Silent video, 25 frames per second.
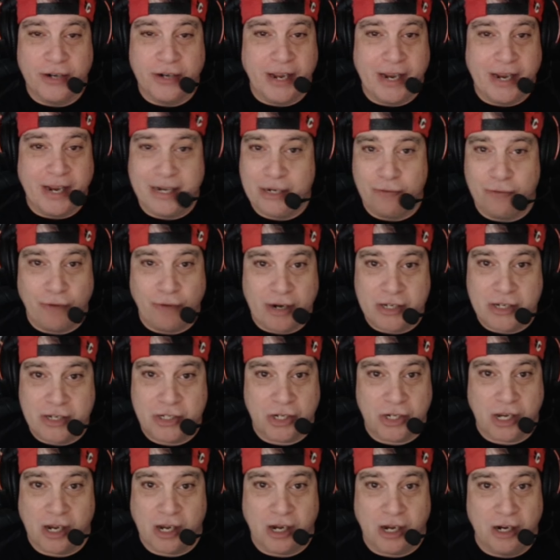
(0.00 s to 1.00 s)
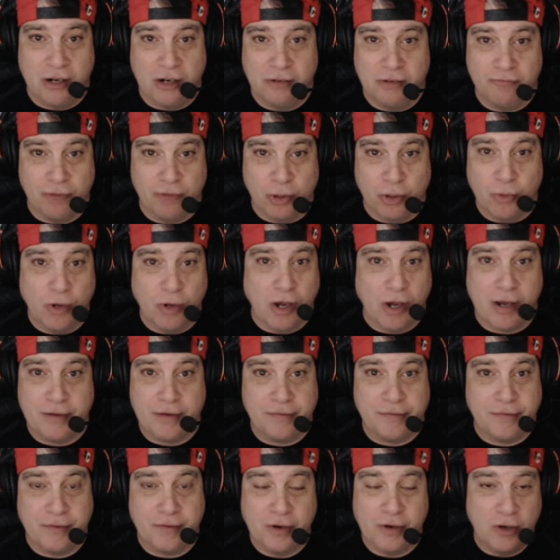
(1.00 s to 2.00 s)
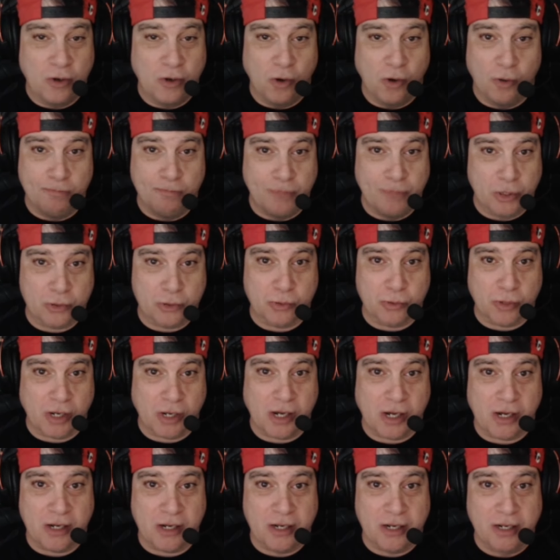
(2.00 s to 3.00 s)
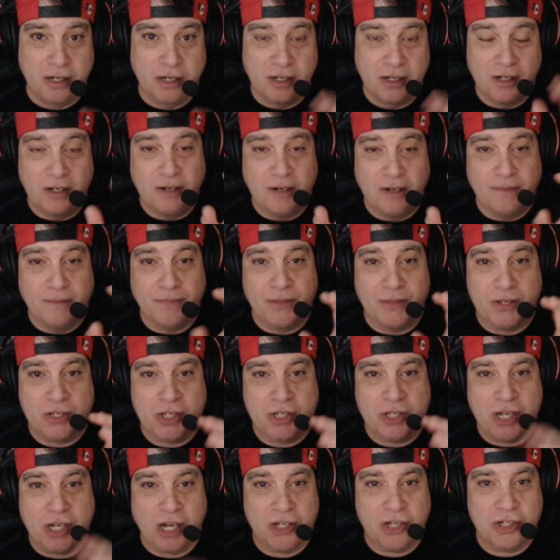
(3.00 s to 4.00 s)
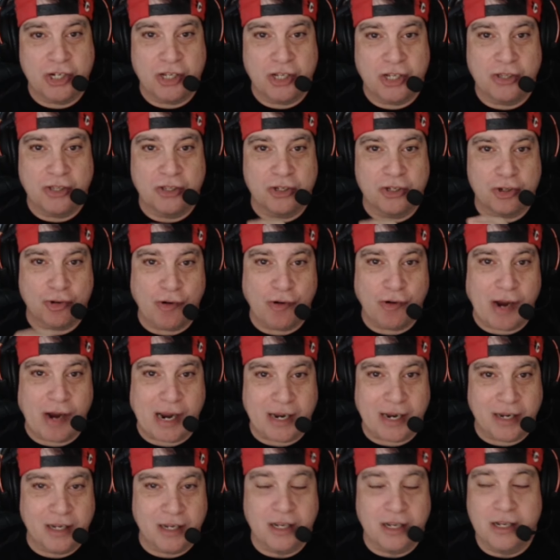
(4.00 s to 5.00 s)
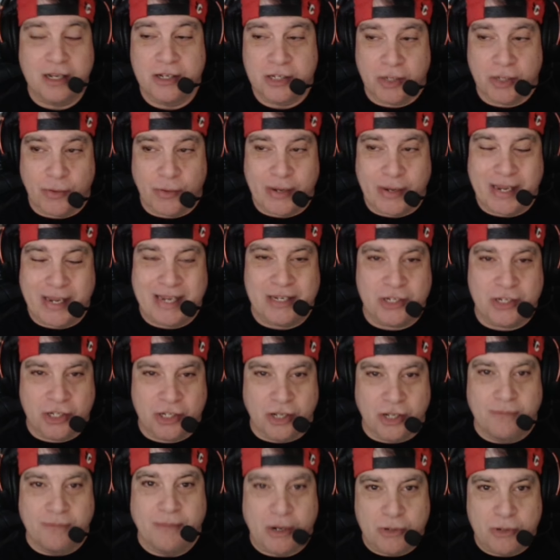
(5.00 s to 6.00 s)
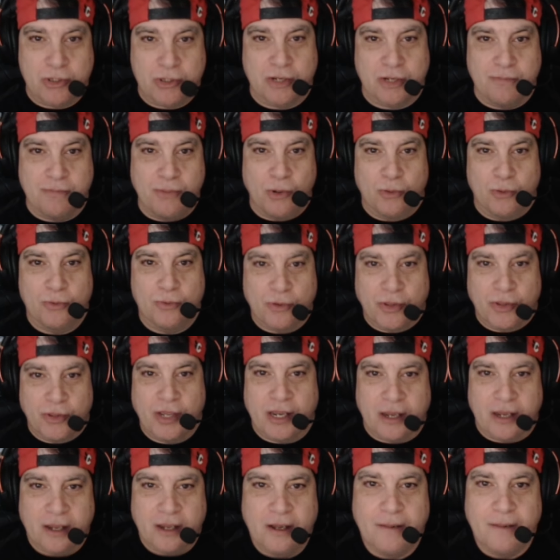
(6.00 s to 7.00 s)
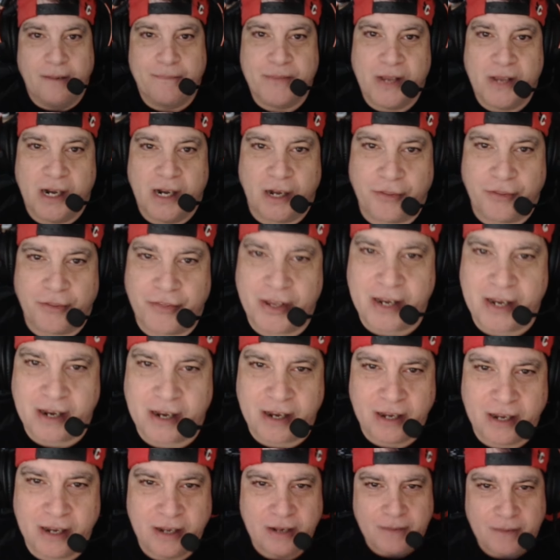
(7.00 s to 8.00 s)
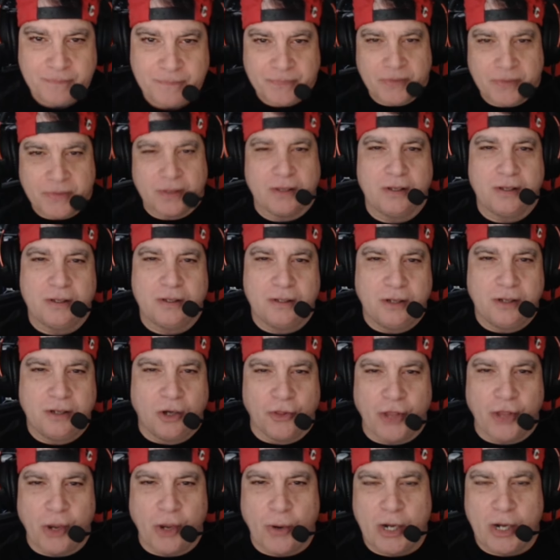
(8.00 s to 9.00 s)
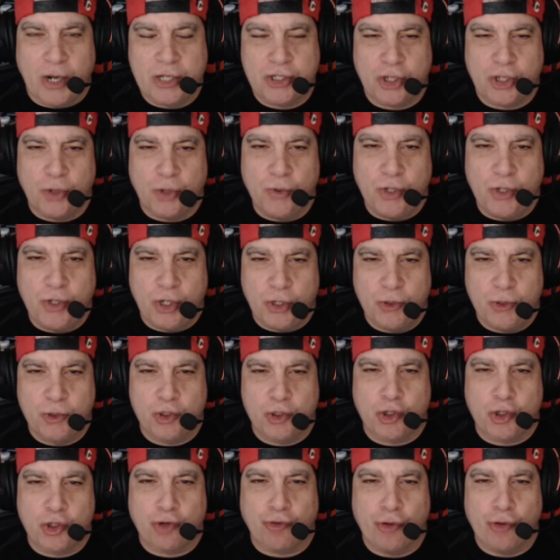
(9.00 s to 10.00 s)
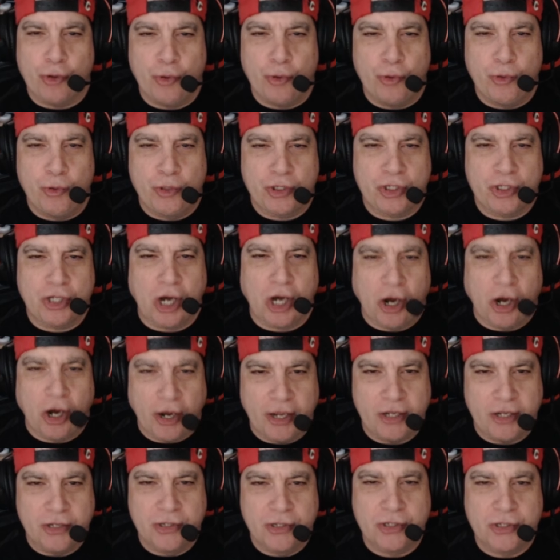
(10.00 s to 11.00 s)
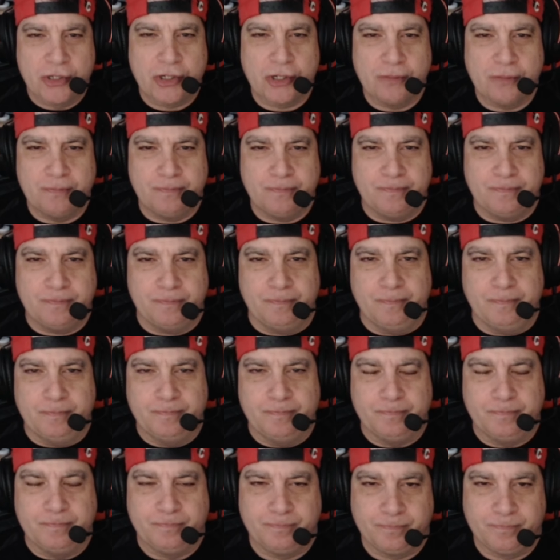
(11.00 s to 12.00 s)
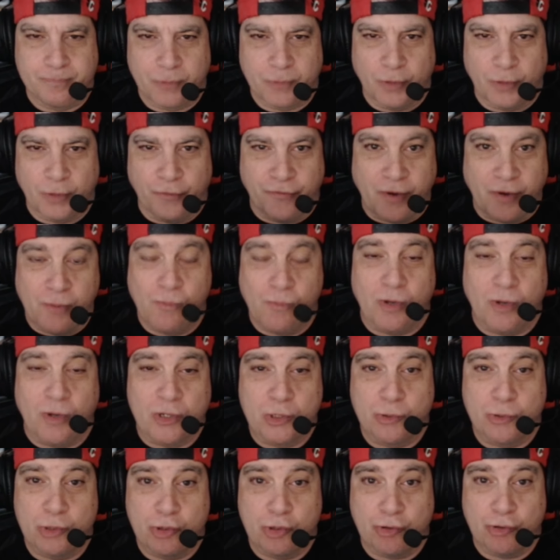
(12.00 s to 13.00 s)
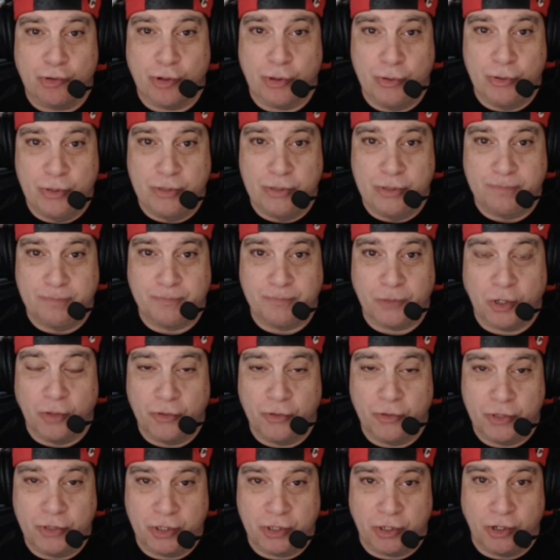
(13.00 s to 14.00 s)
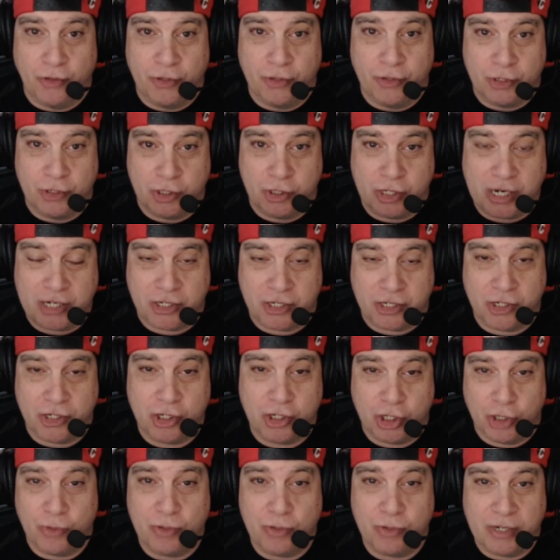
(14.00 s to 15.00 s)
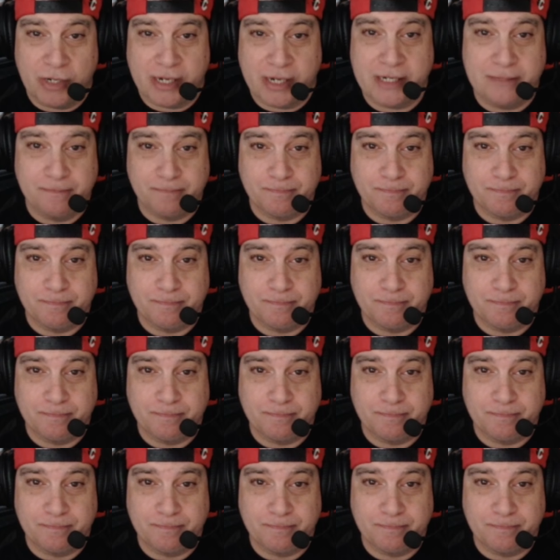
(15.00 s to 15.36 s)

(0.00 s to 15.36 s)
any race car, real life or model car, that's touching the track. So it's the most important thing. And I think, although I do use trued tyres, the front ones were trued on the test and tune day.